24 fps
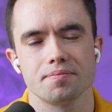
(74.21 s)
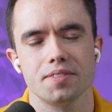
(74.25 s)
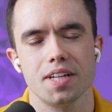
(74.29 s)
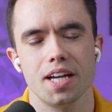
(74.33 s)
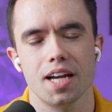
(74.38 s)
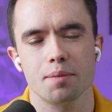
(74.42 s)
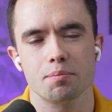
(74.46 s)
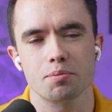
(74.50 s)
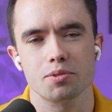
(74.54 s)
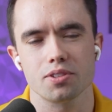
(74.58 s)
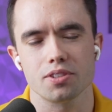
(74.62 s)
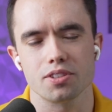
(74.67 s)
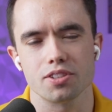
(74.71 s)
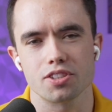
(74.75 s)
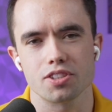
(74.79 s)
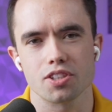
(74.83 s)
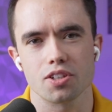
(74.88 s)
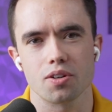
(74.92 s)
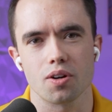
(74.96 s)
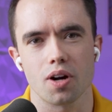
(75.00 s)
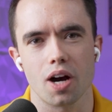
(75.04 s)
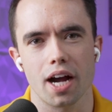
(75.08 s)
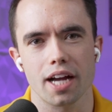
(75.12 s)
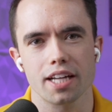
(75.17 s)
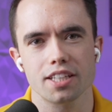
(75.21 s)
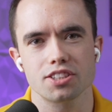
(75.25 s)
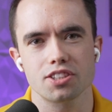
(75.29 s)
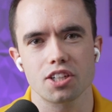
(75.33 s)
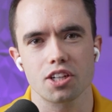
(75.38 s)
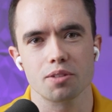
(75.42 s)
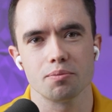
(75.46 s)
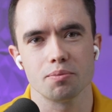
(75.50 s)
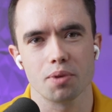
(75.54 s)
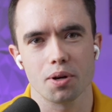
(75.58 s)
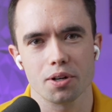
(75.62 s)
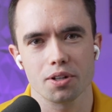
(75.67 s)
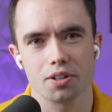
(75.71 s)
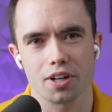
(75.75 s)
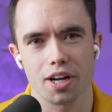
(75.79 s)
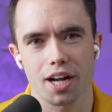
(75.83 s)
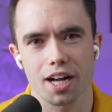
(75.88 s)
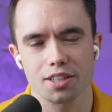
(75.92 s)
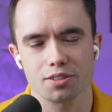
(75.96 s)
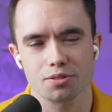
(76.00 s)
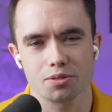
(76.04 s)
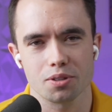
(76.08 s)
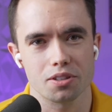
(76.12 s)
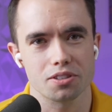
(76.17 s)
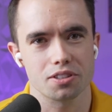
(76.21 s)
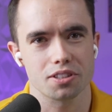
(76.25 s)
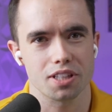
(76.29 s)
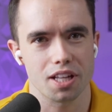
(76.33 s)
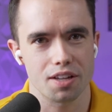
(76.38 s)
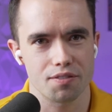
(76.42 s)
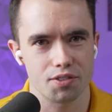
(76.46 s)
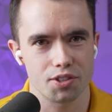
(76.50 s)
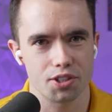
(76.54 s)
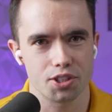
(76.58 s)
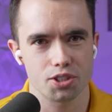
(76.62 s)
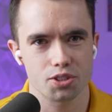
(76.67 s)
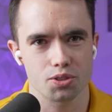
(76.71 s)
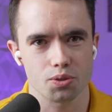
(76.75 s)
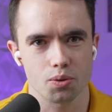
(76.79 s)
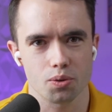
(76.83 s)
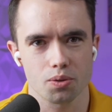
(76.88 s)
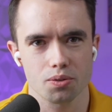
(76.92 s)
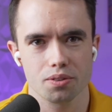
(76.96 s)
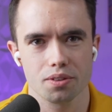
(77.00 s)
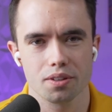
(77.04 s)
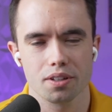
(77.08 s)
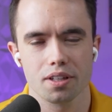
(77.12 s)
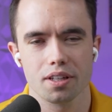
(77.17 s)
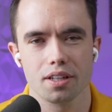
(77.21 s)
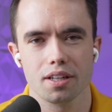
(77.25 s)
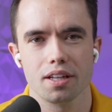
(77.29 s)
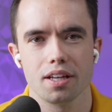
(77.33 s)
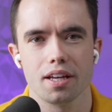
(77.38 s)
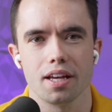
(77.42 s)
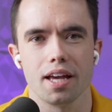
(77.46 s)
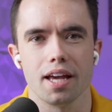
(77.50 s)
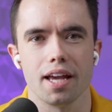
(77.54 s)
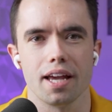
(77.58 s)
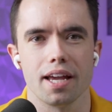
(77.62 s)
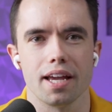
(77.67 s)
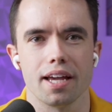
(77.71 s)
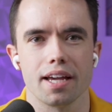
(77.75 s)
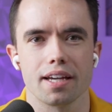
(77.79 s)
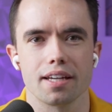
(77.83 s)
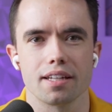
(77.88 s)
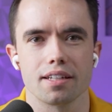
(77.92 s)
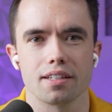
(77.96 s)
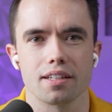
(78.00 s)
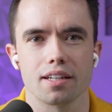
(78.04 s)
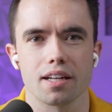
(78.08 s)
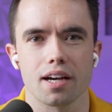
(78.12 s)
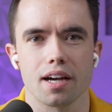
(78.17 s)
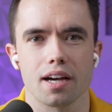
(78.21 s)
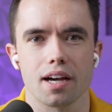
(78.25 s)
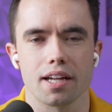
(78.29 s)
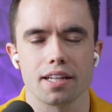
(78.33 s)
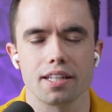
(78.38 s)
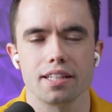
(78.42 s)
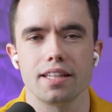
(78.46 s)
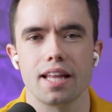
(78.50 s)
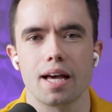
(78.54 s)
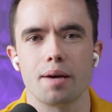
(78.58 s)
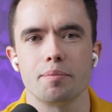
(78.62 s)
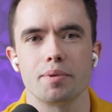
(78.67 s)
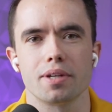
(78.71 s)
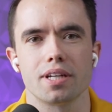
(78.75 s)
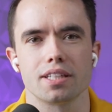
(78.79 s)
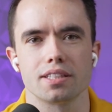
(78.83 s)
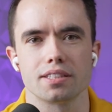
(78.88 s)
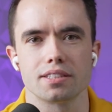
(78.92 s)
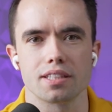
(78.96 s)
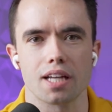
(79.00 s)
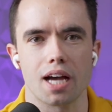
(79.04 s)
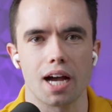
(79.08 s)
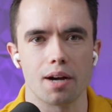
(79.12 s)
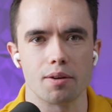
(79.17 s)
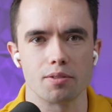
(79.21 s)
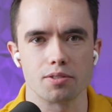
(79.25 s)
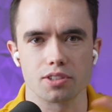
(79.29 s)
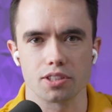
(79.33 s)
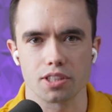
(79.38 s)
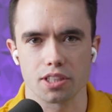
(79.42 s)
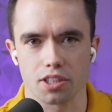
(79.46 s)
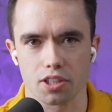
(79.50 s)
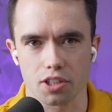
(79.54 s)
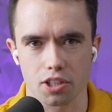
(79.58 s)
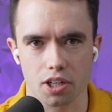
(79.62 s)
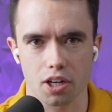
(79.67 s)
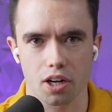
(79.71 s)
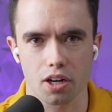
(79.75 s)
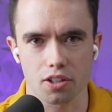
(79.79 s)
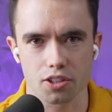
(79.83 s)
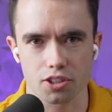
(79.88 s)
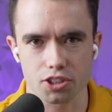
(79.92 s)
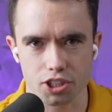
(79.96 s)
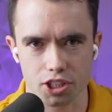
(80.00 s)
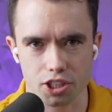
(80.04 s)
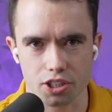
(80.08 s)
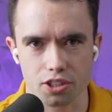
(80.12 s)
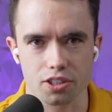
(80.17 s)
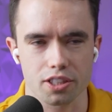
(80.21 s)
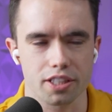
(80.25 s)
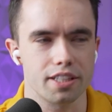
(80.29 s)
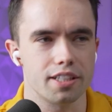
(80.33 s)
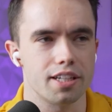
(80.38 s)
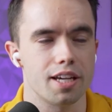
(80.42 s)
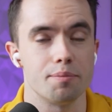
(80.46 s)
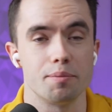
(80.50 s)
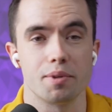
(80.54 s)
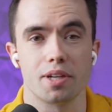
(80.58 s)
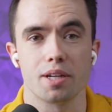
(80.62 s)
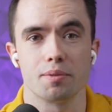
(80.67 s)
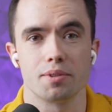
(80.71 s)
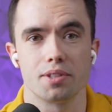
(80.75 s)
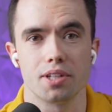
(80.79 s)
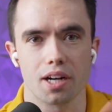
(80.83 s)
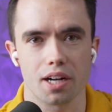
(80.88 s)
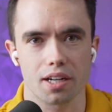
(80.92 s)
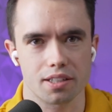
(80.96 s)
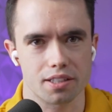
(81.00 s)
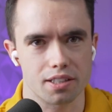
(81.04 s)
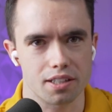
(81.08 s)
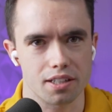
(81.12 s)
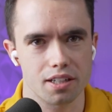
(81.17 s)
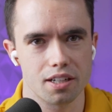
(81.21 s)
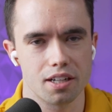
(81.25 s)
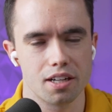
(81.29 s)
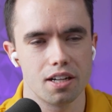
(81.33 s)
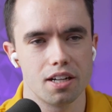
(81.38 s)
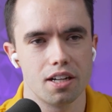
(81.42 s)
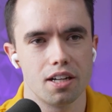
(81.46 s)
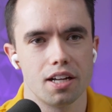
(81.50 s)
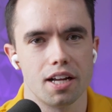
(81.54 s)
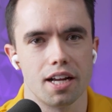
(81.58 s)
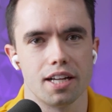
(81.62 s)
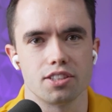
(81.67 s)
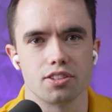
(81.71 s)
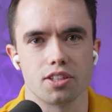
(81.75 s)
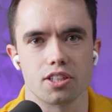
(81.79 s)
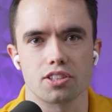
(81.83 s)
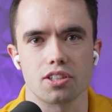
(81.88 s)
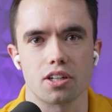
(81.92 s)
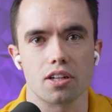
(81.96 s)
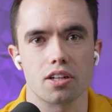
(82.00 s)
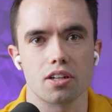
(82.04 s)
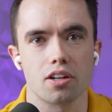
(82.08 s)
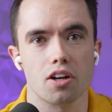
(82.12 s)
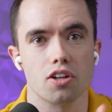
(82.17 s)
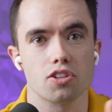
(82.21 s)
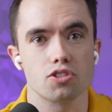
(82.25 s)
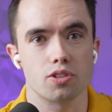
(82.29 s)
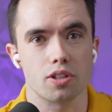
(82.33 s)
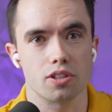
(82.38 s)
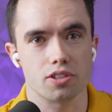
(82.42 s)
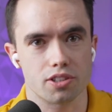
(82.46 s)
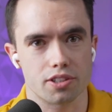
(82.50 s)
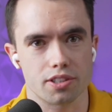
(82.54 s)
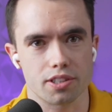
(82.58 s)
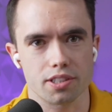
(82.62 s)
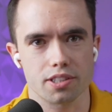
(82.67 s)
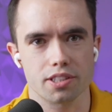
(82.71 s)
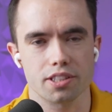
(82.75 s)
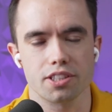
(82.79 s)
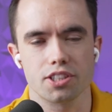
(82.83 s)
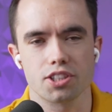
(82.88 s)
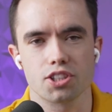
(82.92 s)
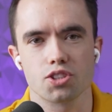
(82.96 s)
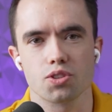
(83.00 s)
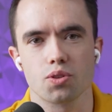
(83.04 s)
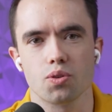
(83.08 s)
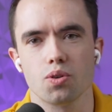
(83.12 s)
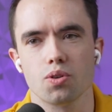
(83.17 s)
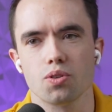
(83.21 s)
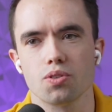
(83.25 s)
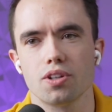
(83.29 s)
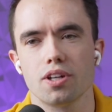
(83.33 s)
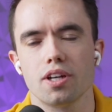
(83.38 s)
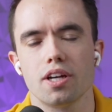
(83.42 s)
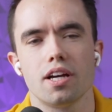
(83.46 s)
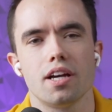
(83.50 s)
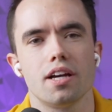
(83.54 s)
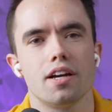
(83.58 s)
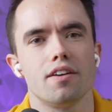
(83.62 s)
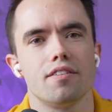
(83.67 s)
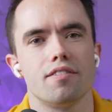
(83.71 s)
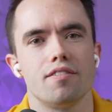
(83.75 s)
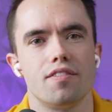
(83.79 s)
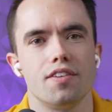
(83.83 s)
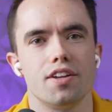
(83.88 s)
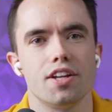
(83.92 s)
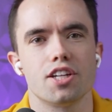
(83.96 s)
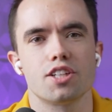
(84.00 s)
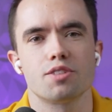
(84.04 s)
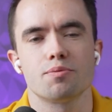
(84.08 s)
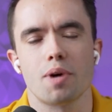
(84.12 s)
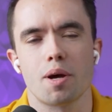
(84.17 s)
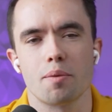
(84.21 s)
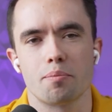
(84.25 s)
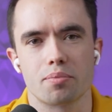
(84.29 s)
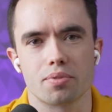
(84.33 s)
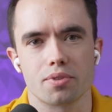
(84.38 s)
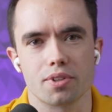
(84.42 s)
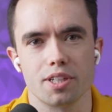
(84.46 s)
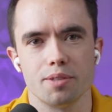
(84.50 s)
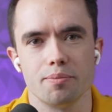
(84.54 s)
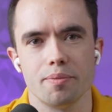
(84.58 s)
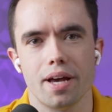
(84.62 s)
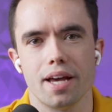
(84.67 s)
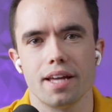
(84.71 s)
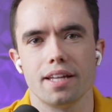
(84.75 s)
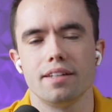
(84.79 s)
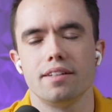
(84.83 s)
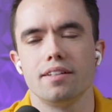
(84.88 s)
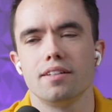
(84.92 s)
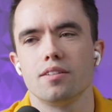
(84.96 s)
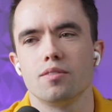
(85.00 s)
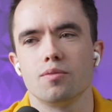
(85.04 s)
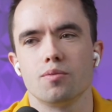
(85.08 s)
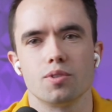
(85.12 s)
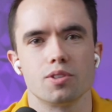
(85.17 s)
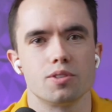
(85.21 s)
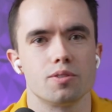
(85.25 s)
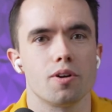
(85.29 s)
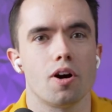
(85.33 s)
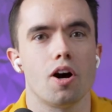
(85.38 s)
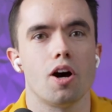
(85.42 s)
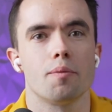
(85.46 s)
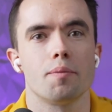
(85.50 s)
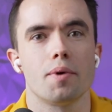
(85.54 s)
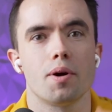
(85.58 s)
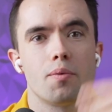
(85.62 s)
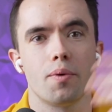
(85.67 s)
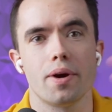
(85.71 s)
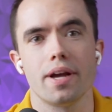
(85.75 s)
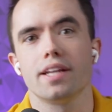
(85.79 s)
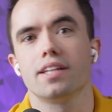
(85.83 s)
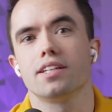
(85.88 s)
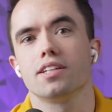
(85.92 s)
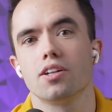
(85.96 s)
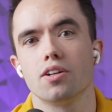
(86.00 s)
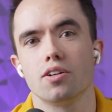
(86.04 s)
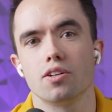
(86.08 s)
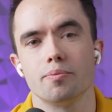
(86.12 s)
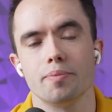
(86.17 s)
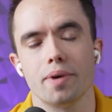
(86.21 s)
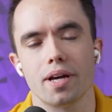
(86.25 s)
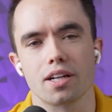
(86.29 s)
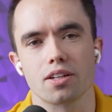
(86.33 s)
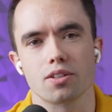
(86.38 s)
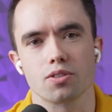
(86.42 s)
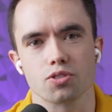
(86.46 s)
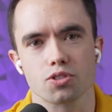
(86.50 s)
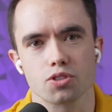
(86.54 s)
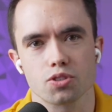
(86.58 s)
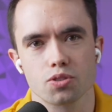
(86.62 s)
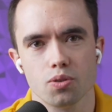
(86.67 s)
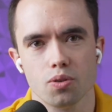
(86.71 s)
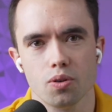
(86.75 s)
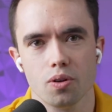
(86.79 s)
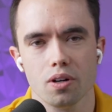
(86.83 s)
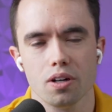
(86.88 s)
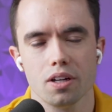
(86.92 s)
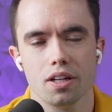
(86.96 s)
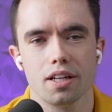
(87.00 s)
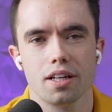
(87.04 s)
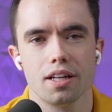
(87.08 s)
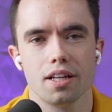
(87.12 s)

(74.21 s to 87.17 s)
Yeah, absolutely. So I started mowing grass when I was 11 years old. And I did that because I was going to go to college early and become a doctor. And so I started college when I was 13 years old, finished my pre-med, was on my way to go to medical school.